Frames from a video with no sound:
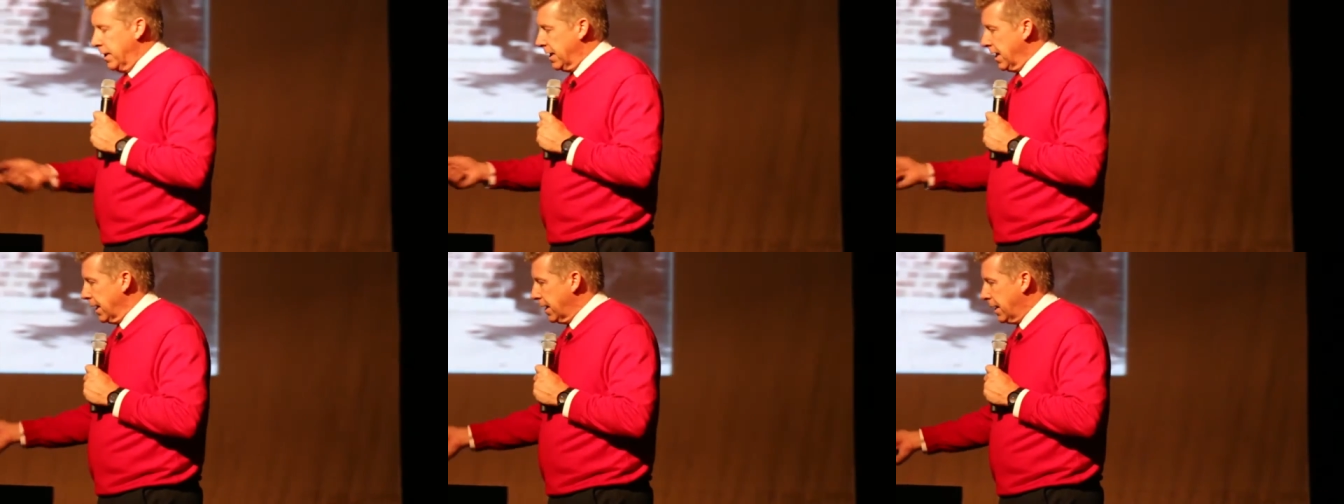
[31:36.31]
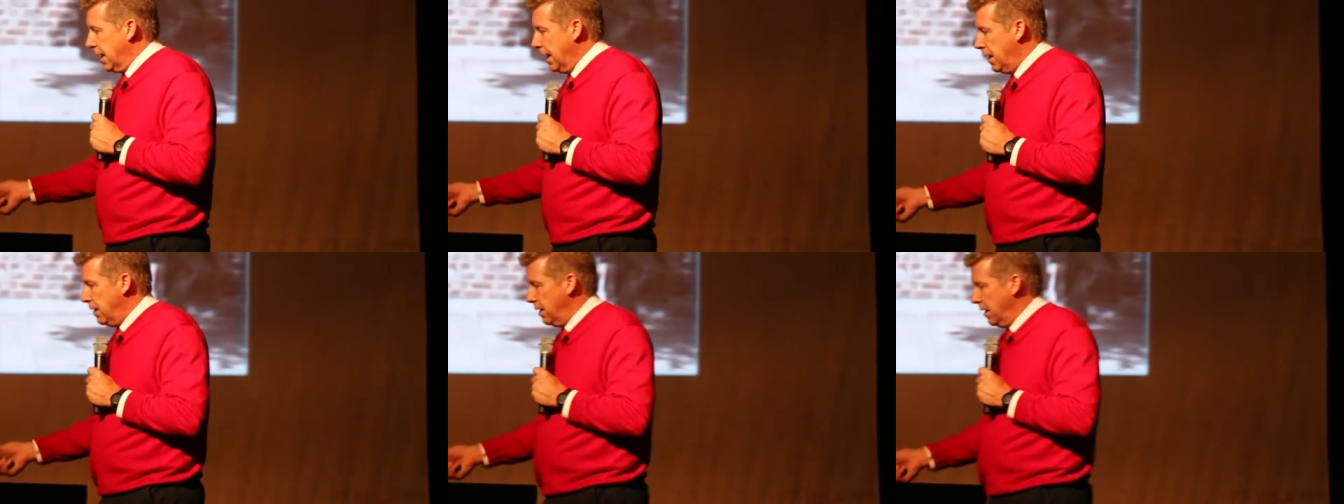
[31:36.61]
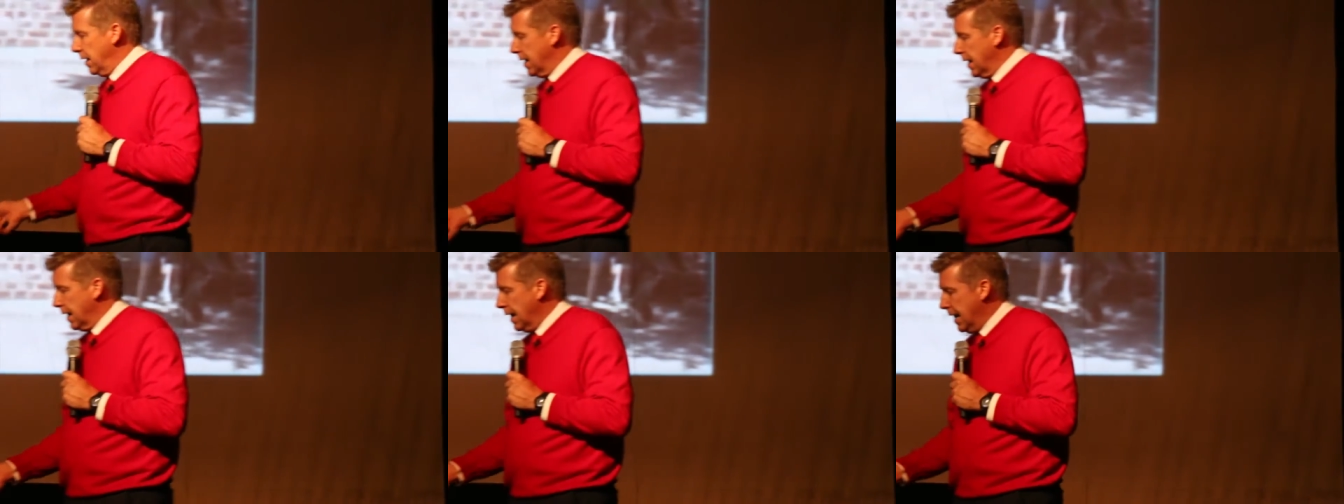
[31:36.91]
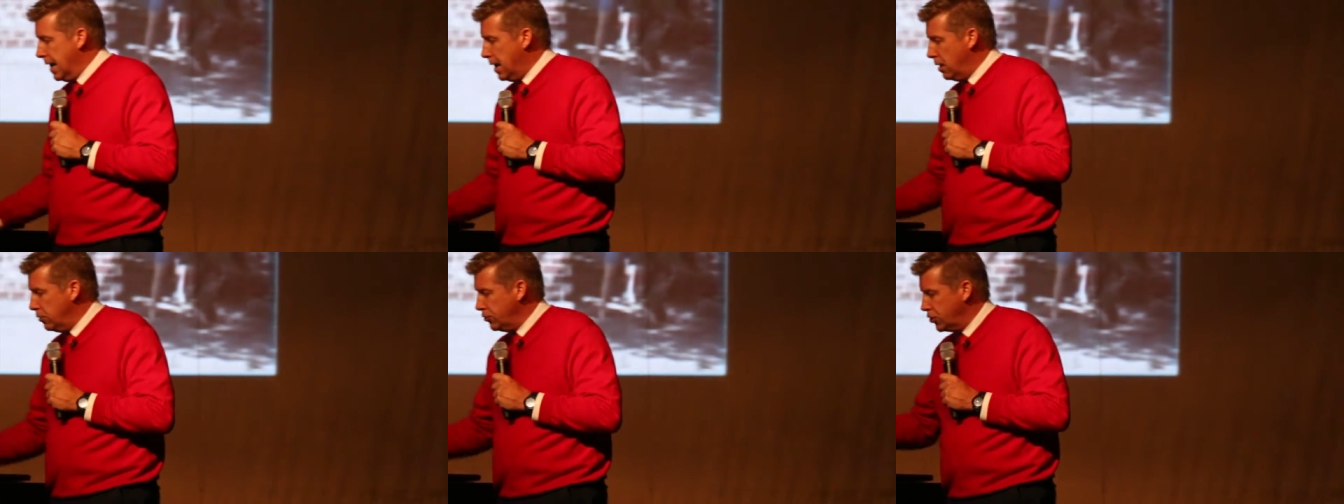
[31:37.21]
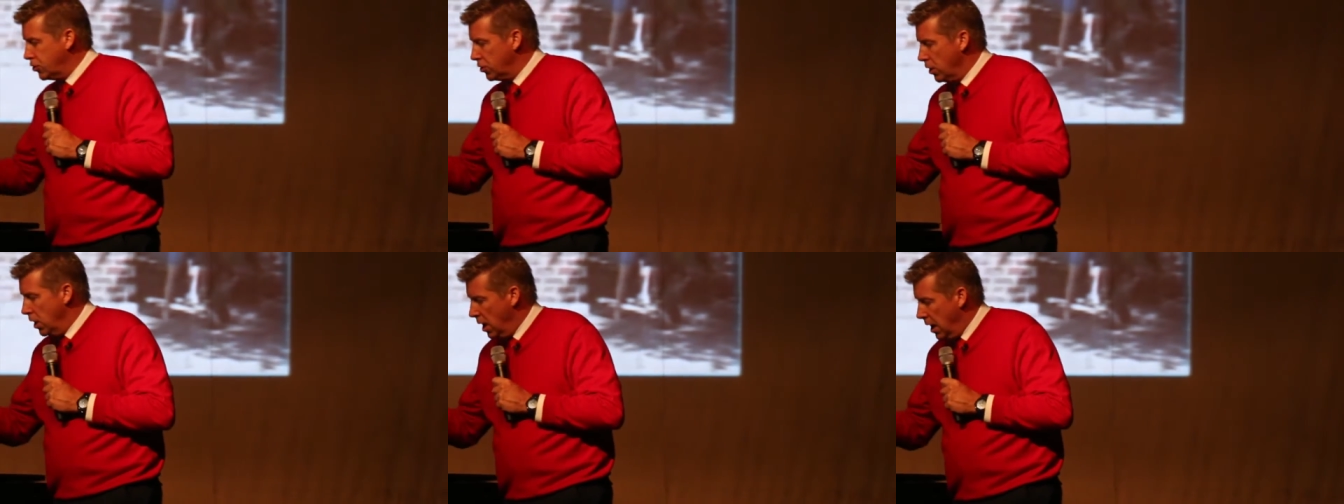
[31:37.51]
He got a, I got a
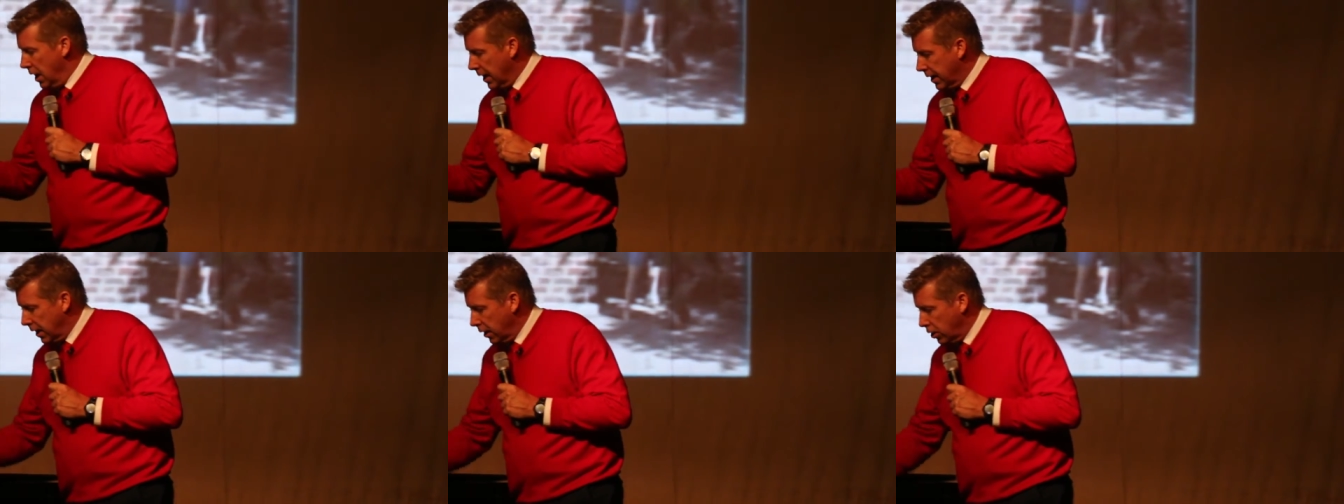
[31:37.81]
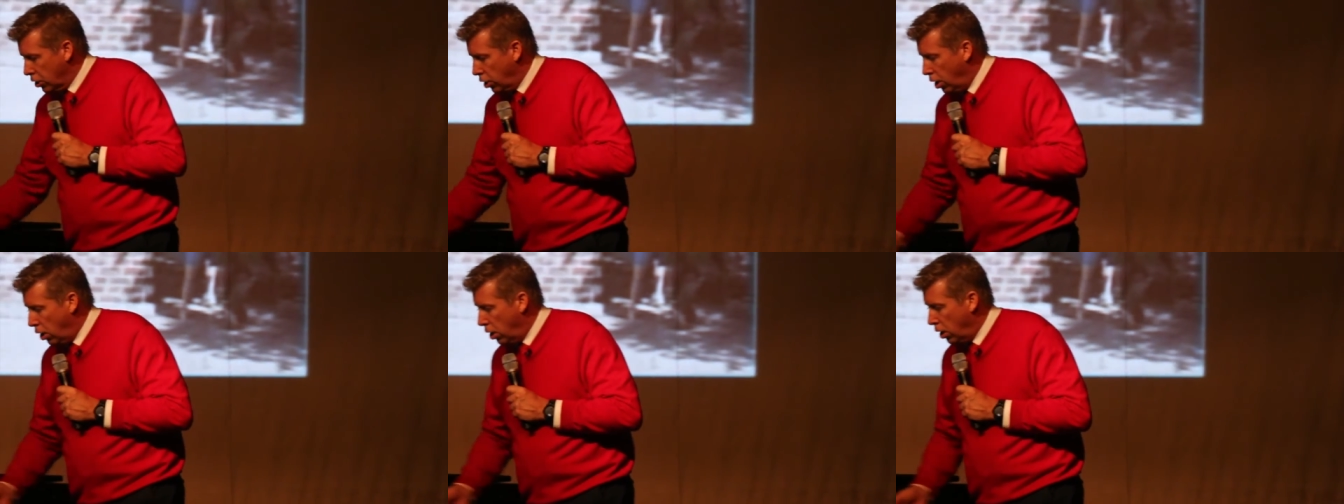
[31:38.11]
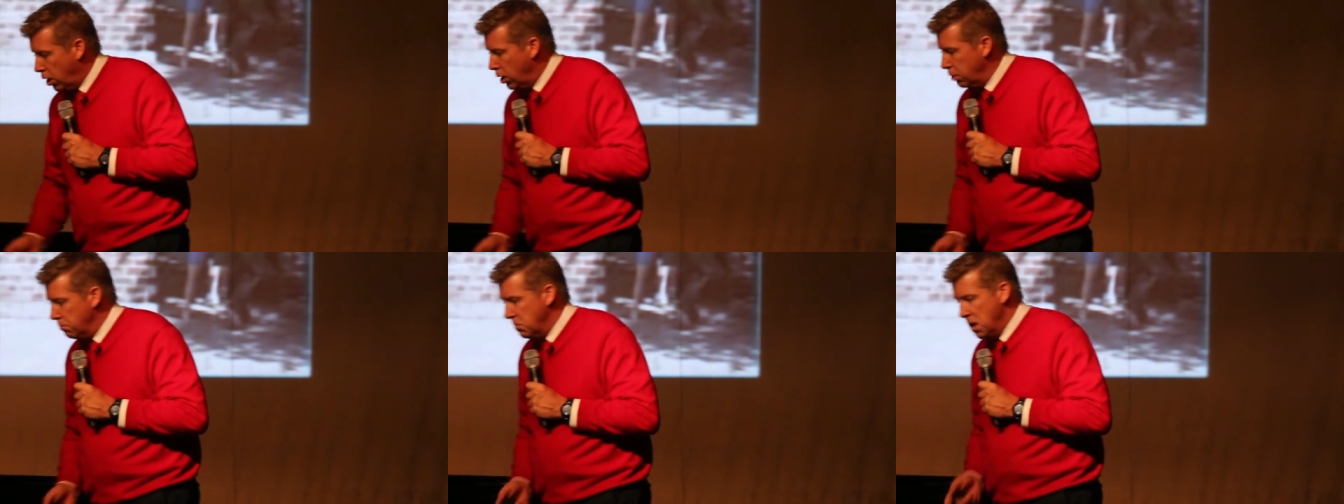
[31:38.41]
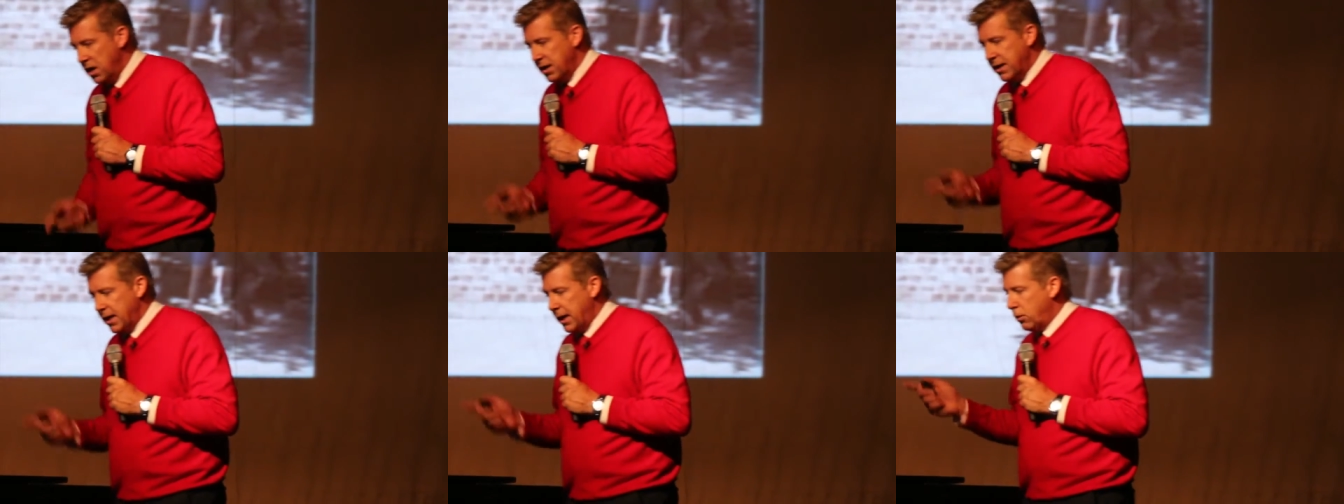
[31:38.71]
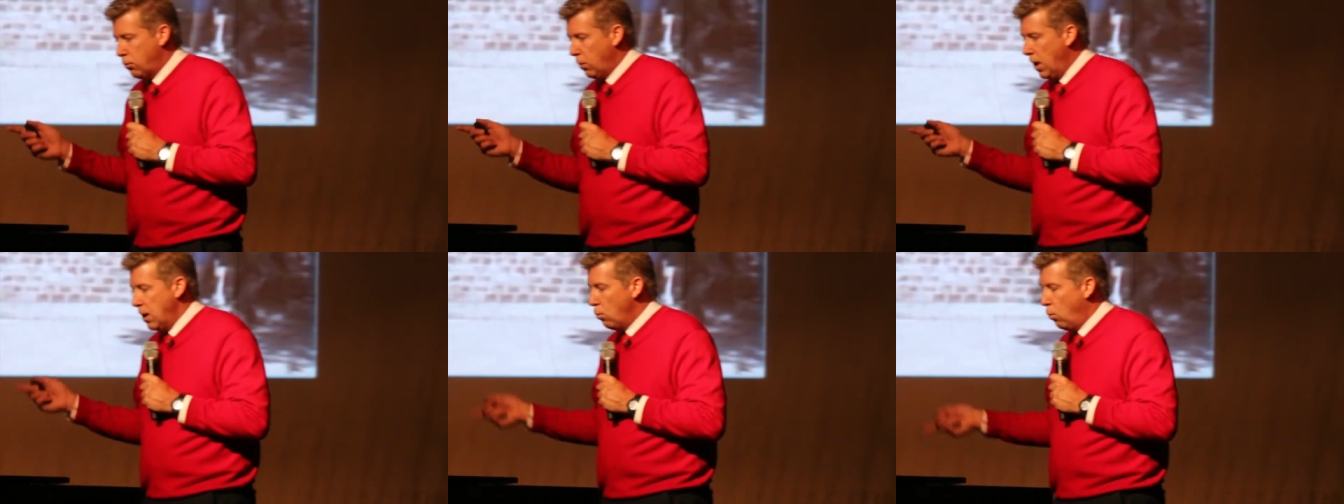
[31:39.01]
house, I got a car, got
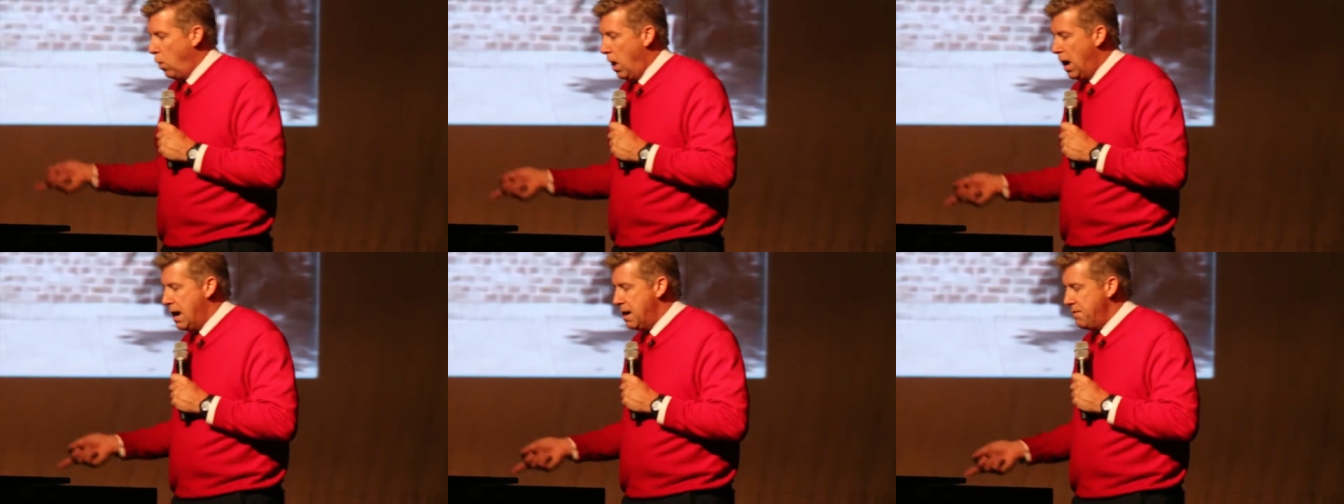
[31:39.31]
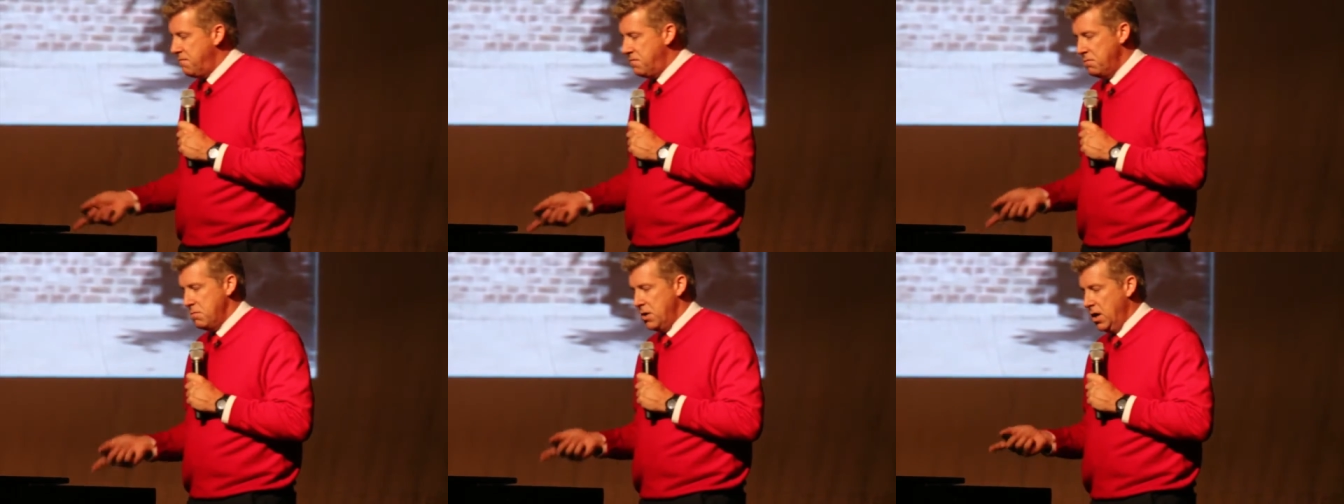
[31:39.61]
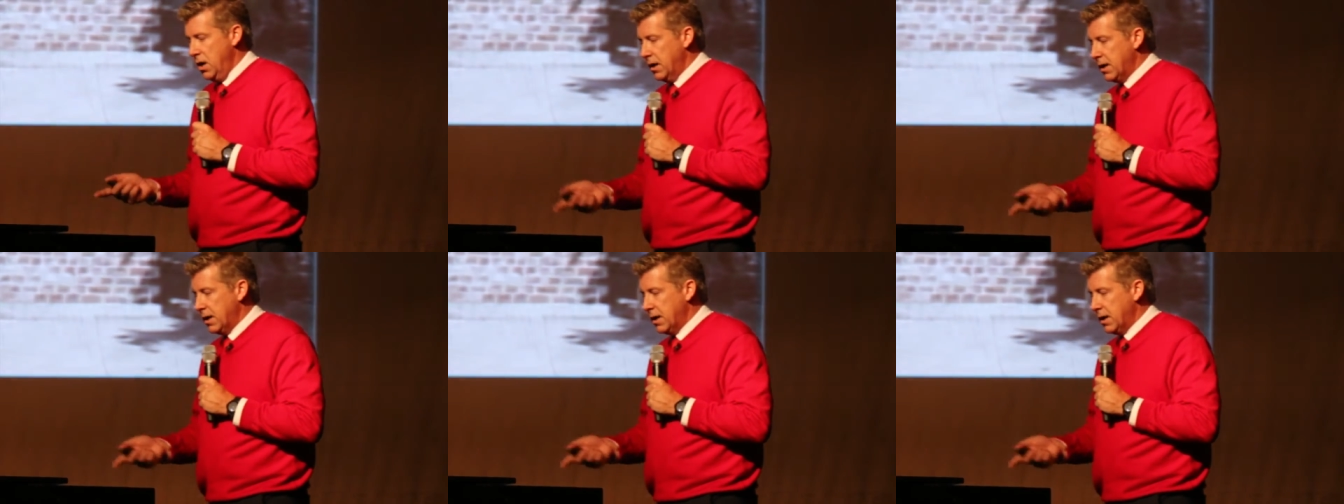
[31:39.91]
a great wife,